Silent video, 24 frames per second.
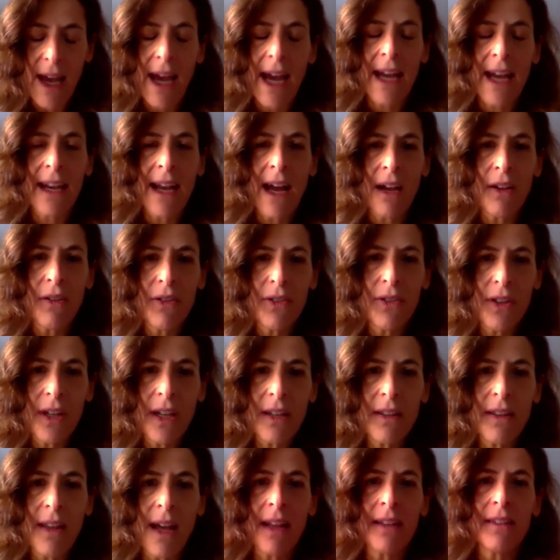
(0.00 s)
And I
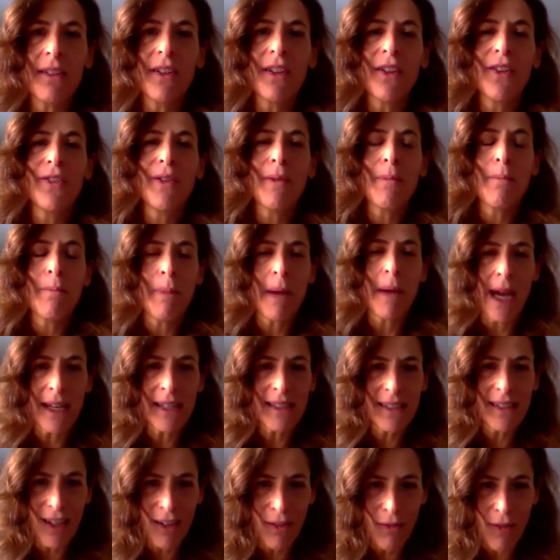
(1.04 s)
think that the
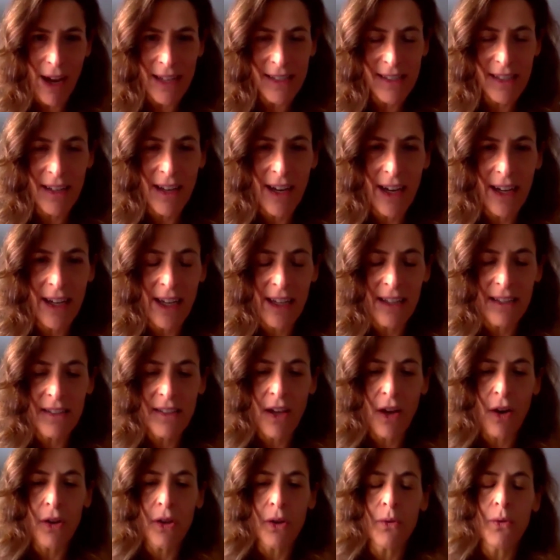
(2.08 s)
best advice that I can
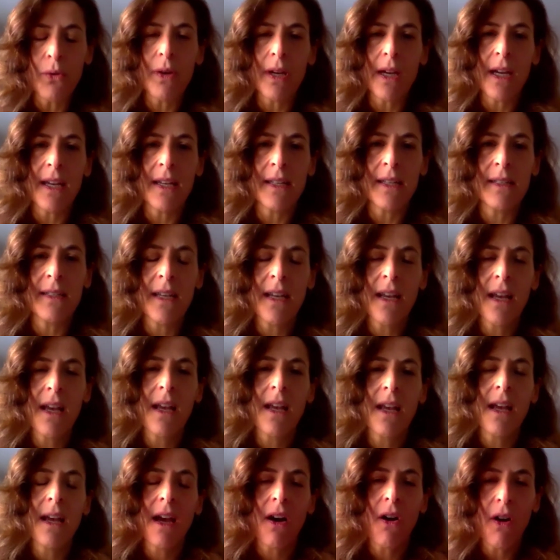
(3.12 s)
tell you is
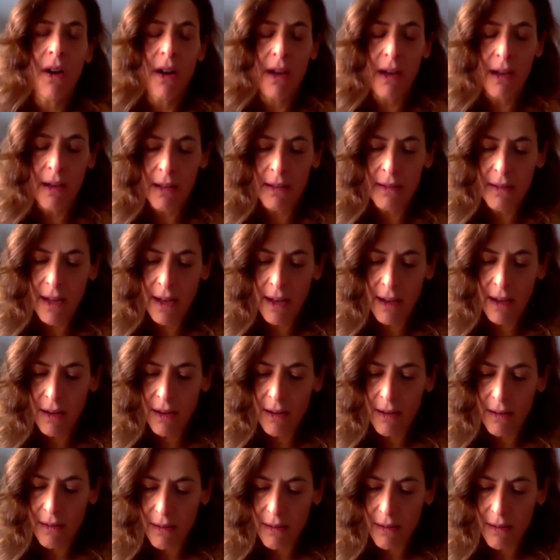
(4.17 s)
that